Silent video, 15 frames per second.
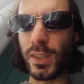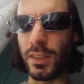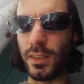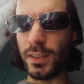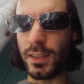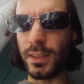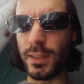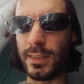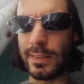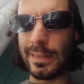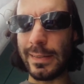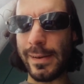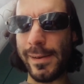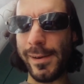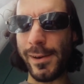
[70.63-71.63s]
the
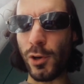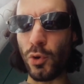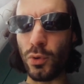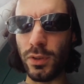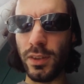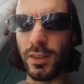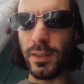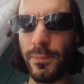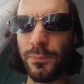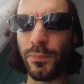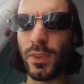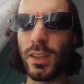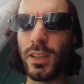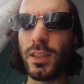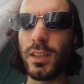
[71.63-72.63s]
uh, cold
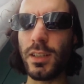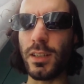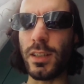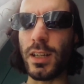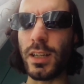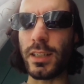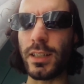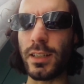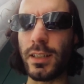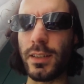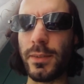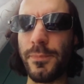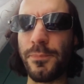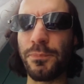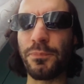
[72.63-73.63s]
like
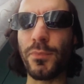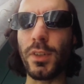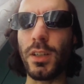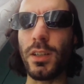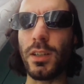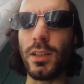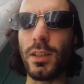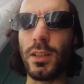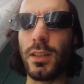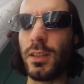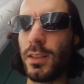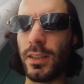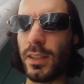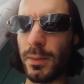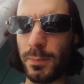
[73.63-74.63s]
uh,
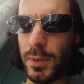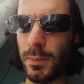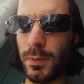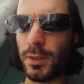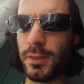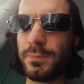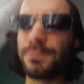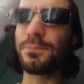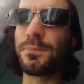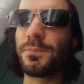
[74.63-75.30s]
other people,